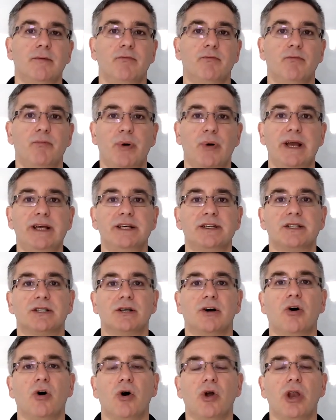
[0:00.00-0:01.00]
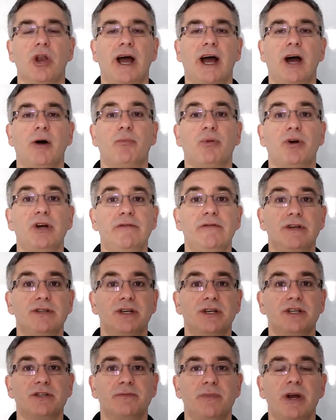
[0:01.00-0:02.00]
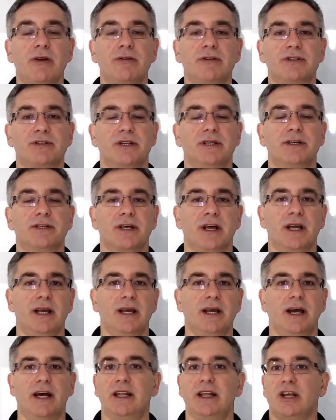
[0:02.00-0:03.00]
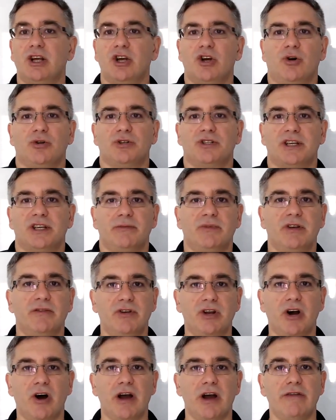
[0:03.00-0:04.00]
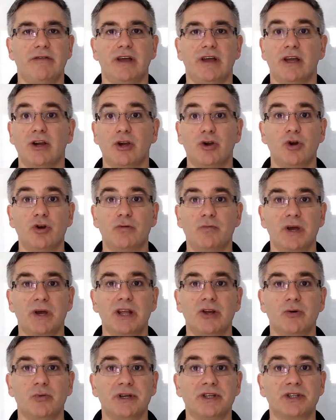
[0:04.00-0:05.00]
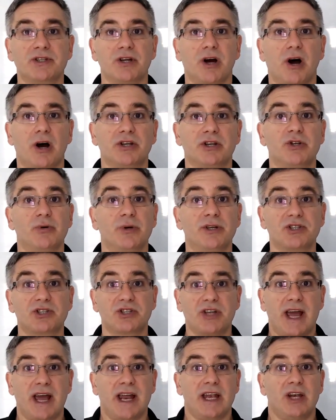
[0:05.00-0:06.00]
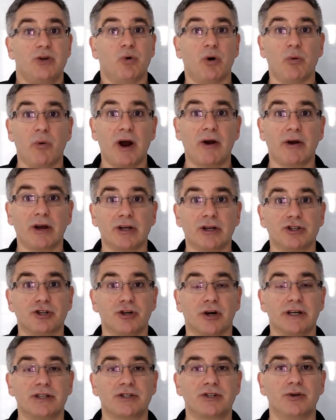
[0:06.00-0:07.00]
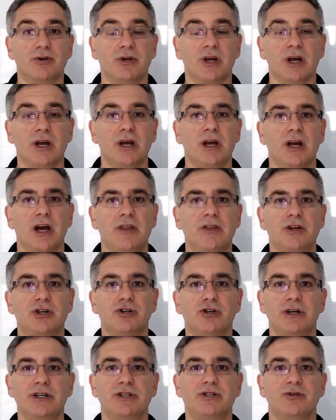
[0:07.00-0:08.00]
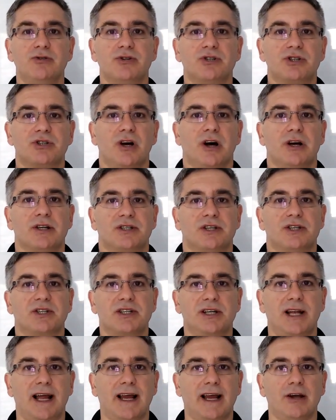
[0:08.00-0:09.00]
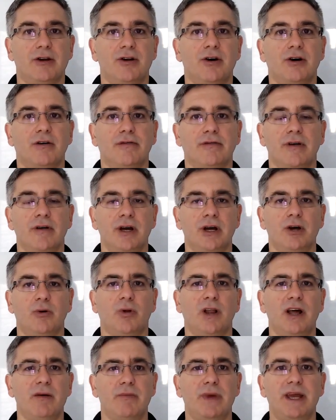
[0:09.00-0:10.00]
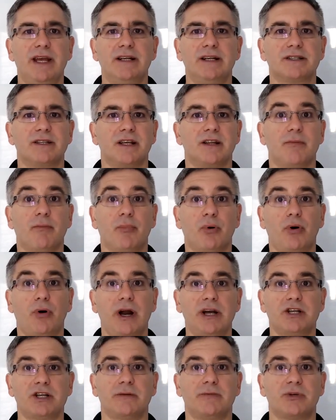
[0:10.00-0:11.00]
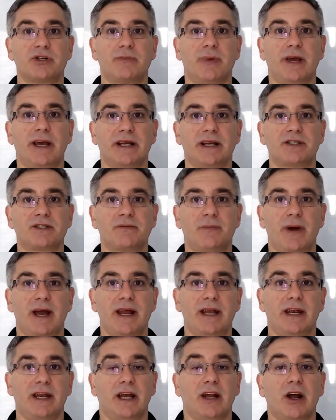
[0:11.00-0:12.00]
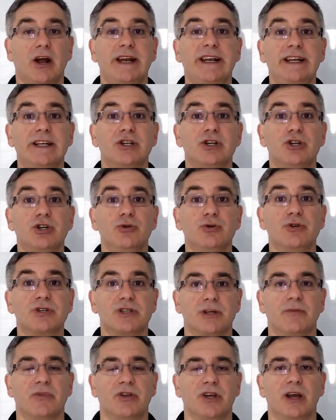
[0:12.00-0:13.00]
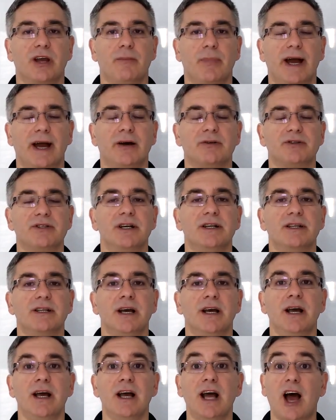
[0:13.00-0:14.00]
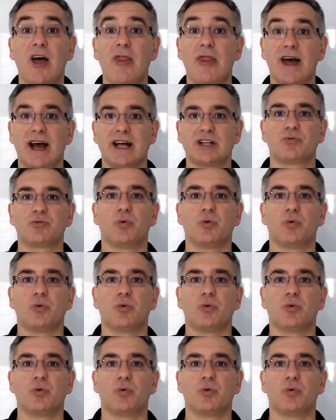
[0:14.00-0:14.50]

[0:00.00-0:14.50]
based on our previous experiences. And in the concept of diving, it could be that we start to ascend, we're wearing a dry suit, and the dry suit starts to slacken off. Well, that means that the pressure must be expanding and I need to do something about it. And that's